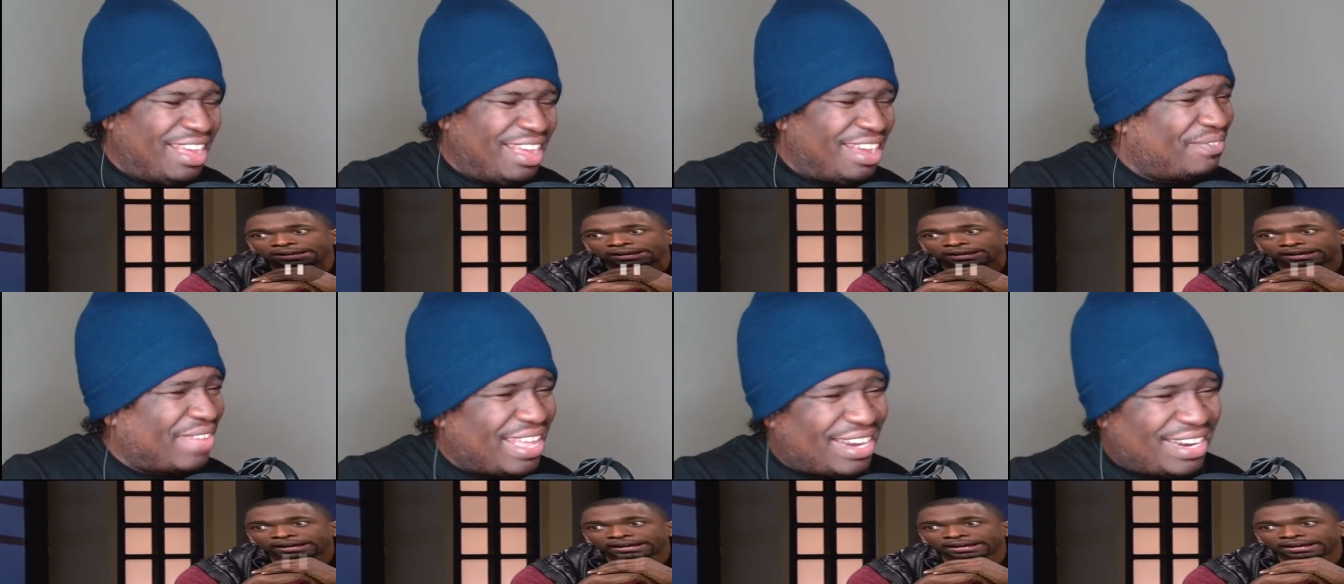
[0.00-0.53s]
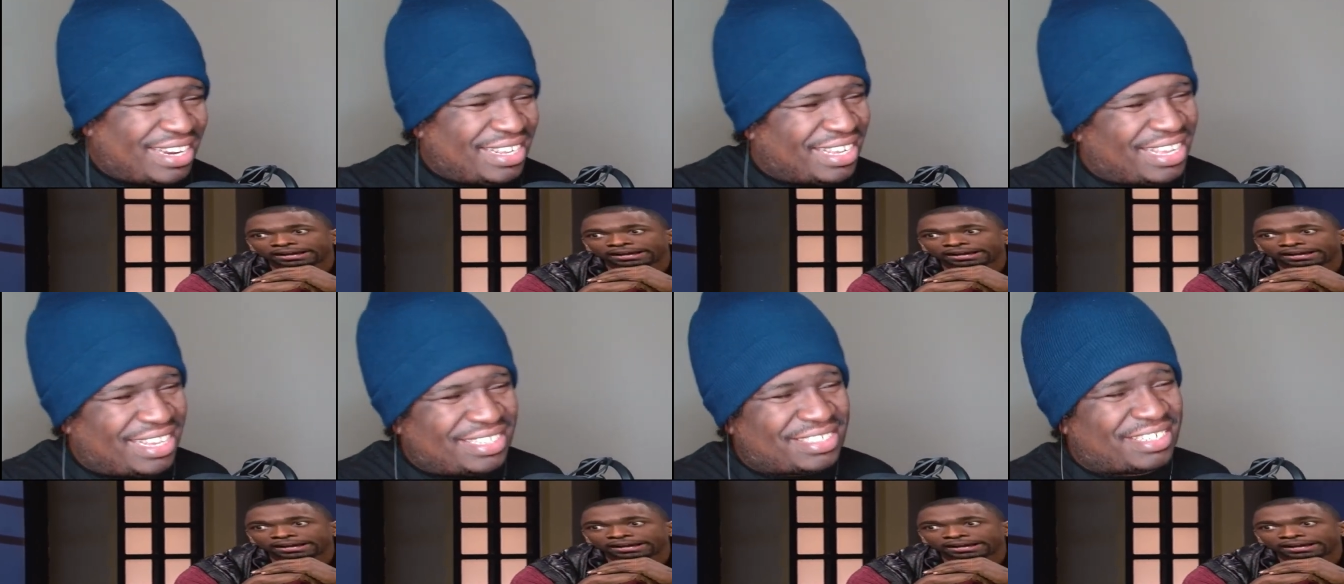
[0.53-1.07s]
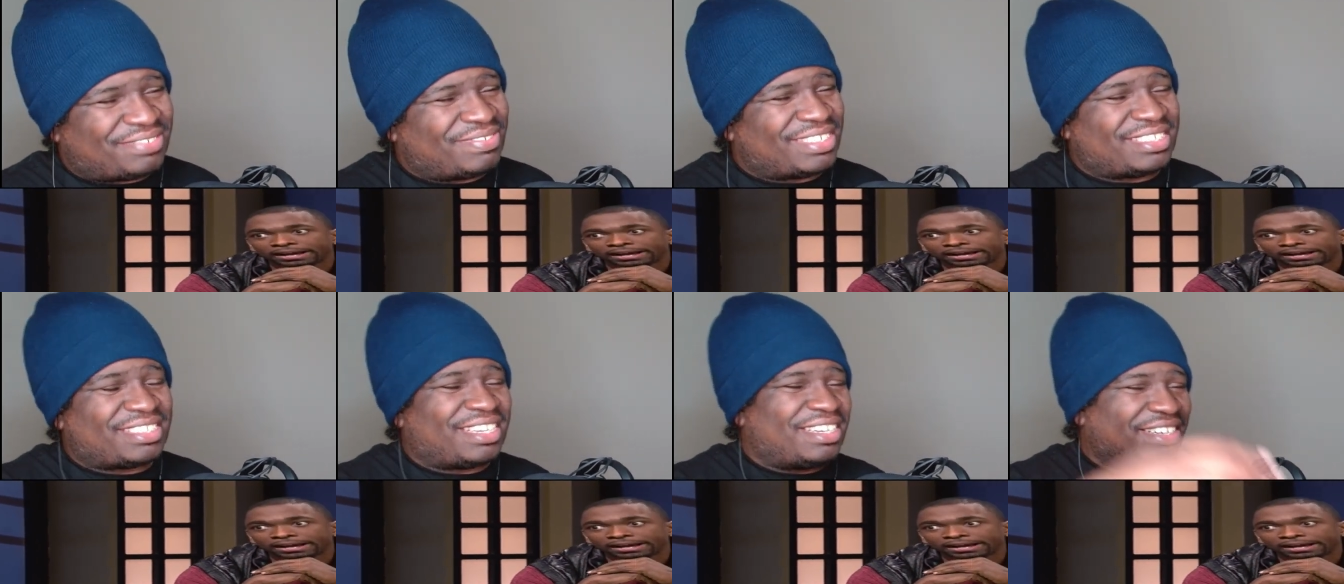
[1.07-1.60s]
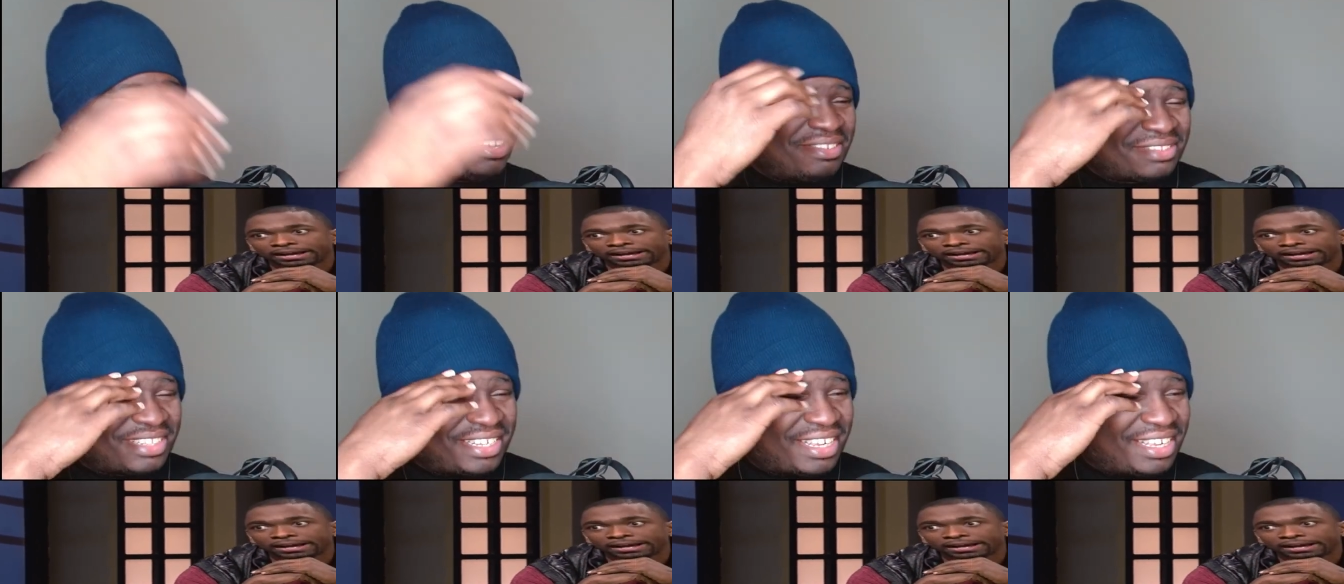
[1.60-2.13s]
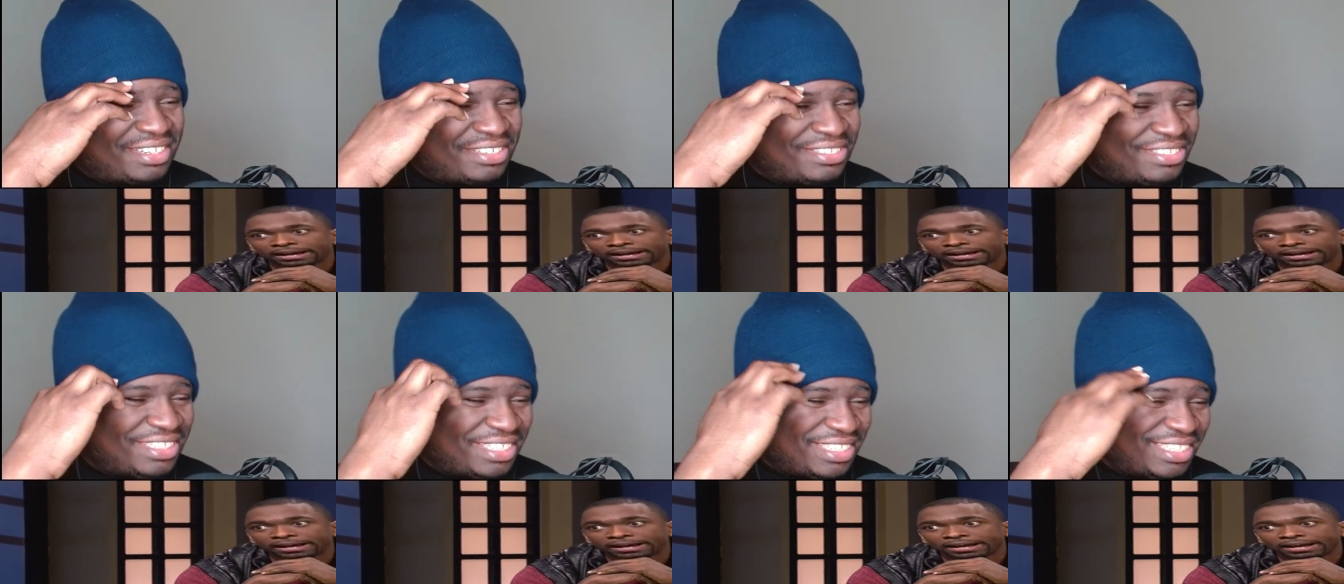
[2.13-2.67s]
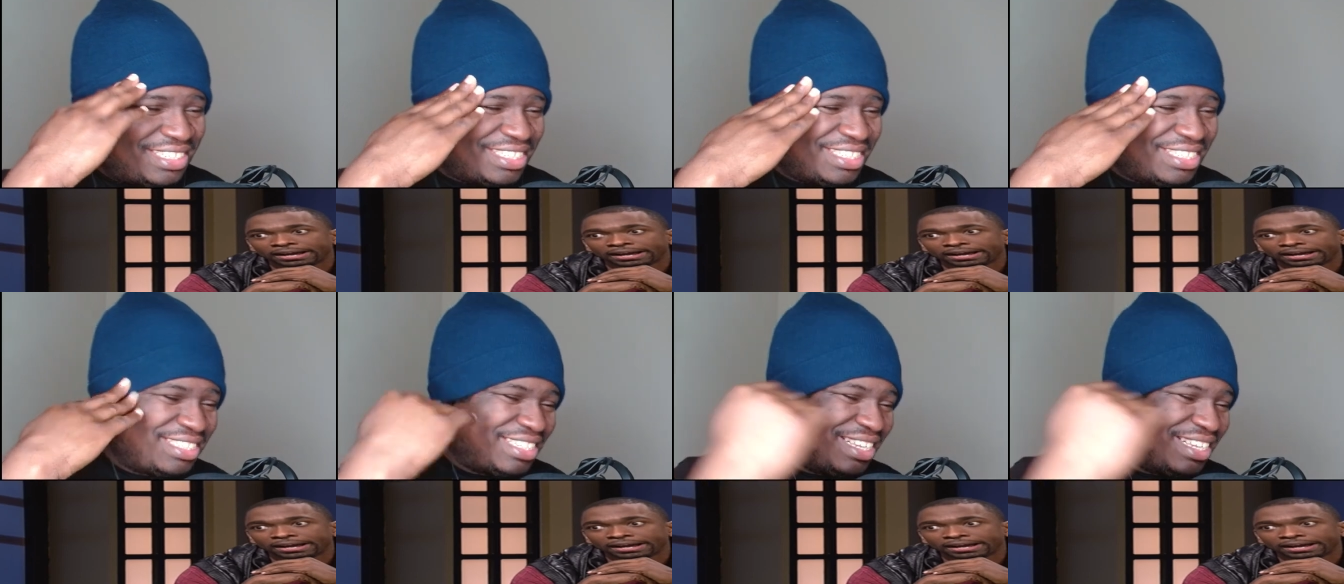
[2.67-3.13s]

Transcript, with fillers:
Speaker 1: I'm mad I ain't catch that one because I, I don't think I know who that is.